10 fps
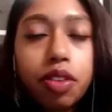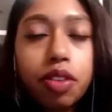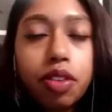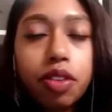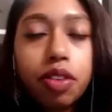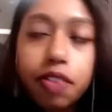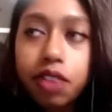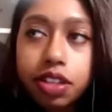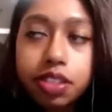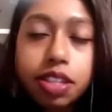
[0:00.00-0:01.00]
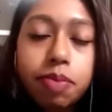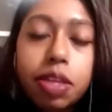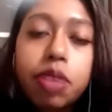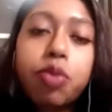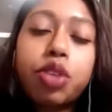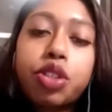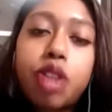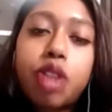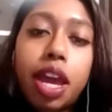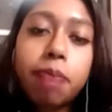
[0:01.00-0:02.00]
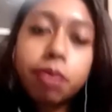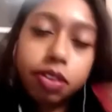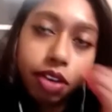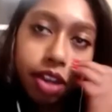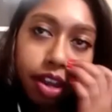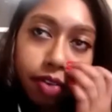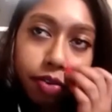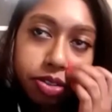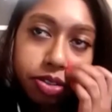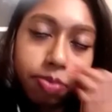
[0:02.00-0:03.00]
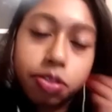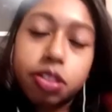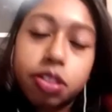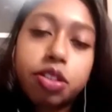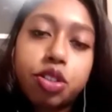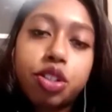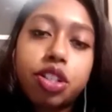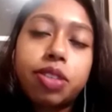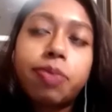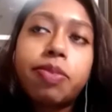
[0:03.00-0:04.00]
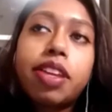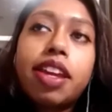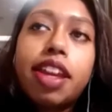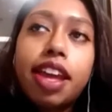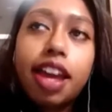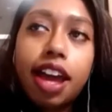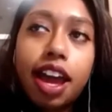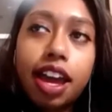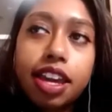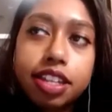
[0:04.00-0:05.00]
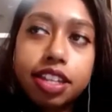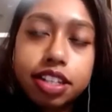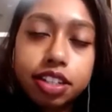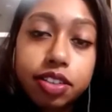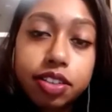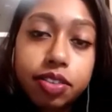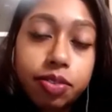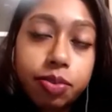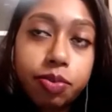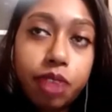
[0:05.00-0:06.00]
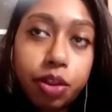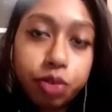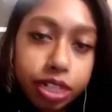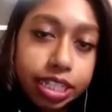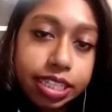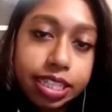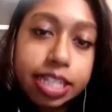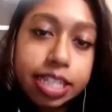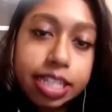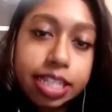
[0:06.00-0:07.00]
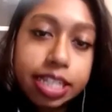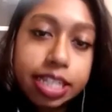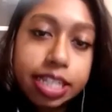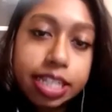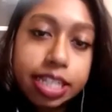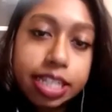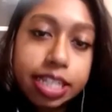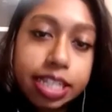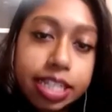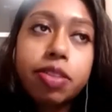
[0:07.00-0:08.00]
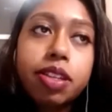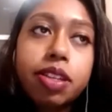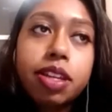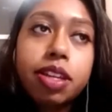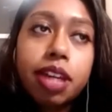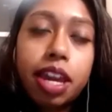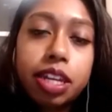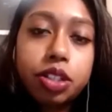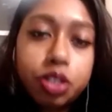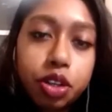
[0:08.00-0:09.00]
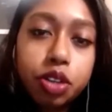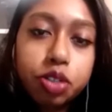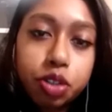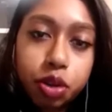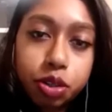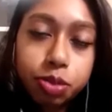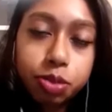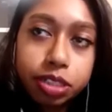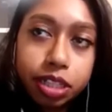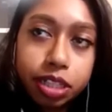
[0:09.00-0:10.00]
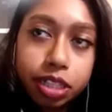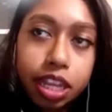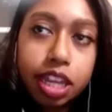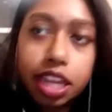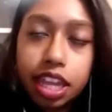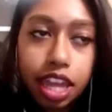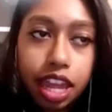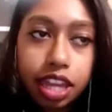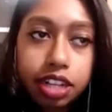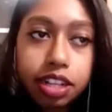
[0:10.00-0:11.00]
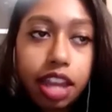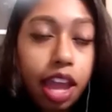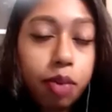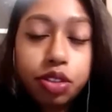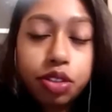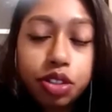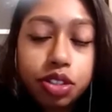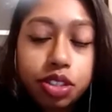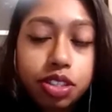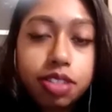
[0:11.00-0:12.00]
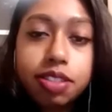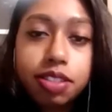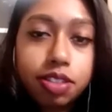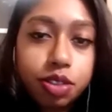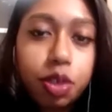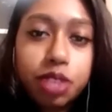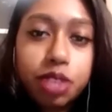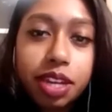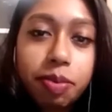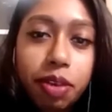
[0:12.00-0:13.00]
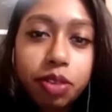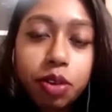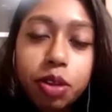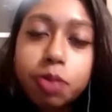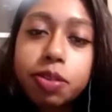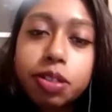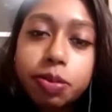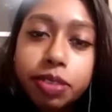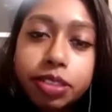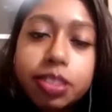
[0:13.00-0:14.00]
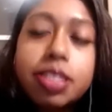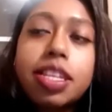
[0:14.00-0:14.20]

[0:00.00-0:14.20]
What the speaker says: If something were to happen, for example, last year, I fell really sick, and I needed to go to the hospital, and I was just so scared about the hospital bills.